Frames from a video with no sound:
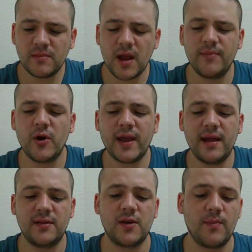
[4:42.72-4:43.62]
not
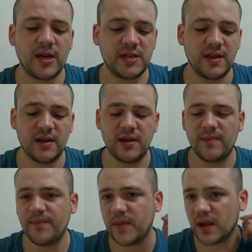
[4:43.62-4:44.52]
getting so much of
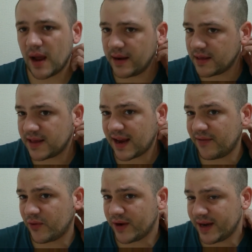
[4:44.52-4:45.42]
the kind of
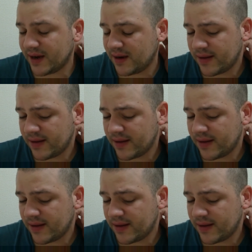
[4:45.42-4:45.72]
savoury